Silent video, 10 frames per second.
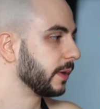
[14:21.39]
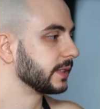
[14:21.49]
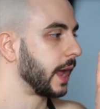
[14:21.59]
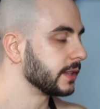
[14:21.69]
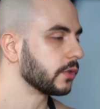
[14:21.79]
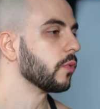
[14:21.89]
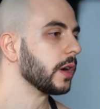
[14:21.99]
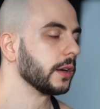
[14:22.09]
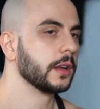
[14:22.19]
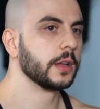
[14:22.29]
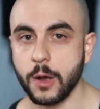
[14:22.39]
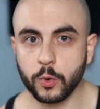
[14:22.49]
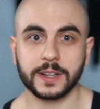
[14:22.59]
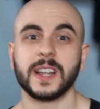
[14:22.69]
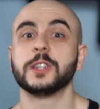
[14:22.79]
press and squat, I
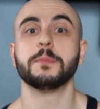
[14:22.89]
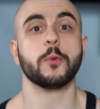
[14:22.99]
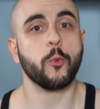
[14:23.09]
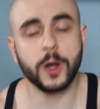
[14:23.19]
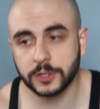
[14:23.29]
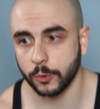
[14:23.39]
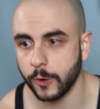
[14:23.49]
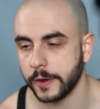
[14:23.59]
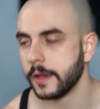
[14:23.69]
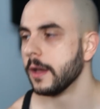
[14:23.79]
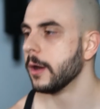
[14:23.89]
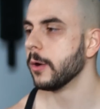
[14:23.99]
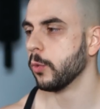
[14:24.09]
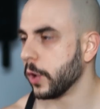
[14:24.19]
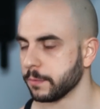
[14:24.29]
want that to be one-to-one
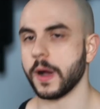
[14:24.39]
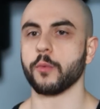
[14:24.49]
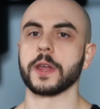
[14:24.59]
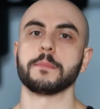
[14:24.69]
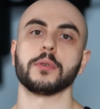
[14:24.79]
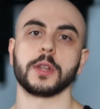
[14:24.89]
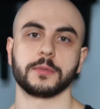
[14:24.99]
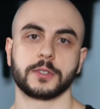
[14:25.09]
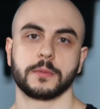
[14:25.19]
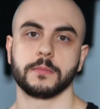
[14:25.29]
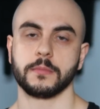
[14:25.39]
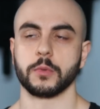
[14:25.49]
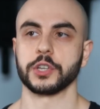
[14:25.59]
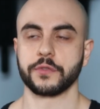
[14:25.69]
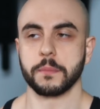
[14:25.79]
with my weighted pull-ups,
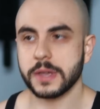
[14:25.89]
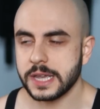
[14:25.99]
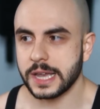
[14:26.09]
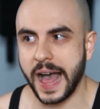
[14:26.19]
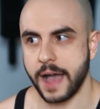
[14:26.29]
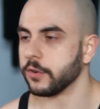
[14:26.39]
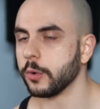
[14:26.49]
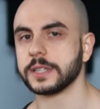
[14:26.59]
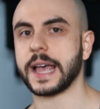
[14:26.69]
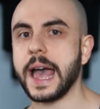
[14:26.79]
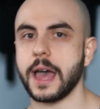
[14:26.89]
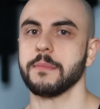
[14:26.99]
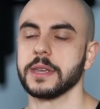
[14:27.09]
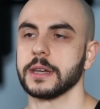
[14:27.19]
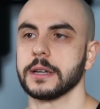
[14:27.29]
which for me, I've always
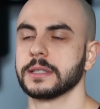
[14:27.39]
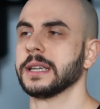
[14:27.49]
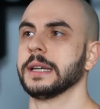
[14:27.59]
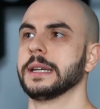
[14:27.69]
had because